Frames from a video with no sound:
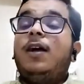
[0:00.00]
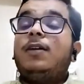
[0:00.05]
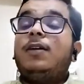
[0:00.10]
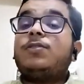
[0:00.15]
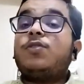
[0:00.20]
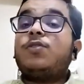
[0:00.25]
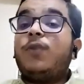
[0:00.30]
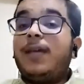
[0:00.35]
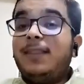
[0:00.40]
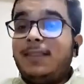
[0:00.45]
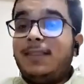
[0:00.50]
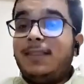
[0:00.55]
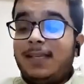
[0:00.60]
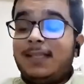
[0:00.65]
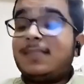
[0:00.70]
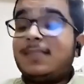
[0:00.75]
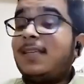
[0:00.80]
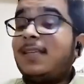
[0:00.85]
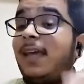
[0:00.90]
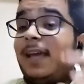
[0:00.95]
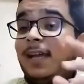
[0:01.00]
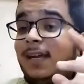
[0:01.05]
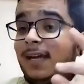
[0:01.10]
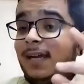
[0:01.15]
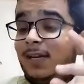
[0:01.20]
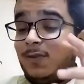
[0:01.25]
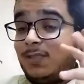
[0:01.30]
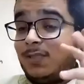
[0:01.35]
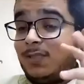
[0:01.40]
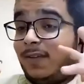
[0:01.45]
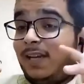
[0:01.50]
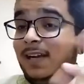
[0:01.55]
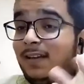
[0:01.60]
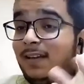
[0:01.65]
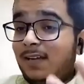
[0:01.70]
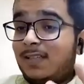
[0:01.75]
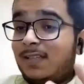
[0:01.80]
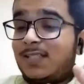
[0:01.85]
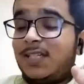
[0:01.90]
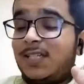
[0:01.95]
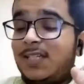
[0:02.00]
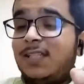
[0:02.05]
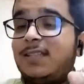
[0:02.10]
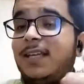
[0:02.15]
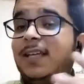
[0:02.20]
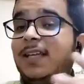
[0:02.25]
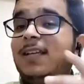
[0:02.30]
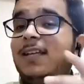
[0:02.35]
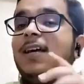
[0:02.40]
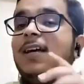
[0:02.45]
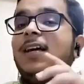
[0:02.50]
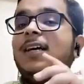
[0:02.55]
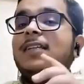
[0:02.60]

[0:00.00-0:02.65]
So in this here, it was a very interesting thing